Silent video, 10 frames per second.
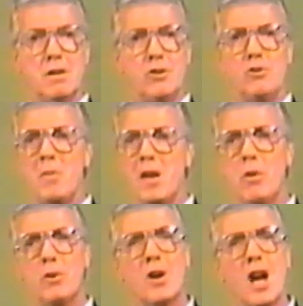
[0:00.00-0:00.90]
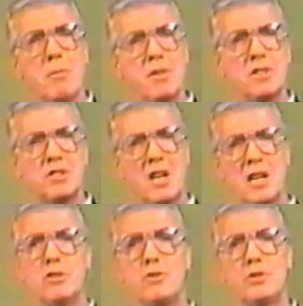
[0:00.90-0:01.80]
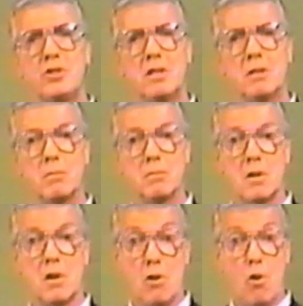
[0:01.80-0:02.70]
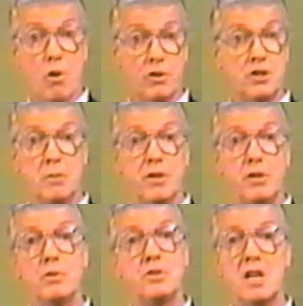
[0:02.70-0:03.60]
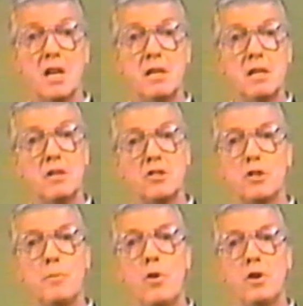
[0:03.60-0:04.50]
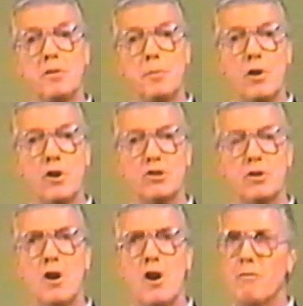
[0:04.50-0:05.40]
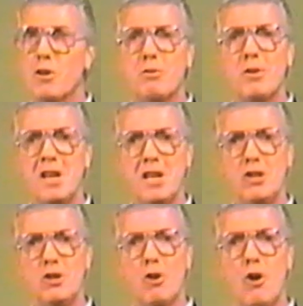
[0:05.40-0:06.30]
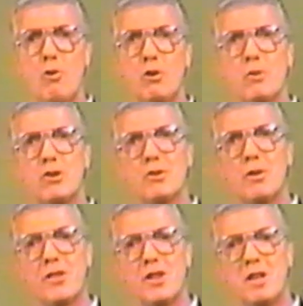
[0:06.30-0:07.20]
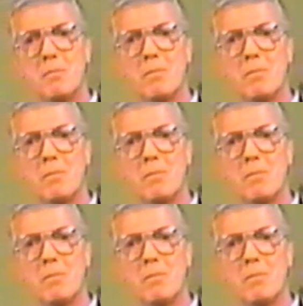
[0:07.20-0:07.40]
You may want to copy the designs as you see them, or simply use the ideas as a point of departure for creating your own original theme.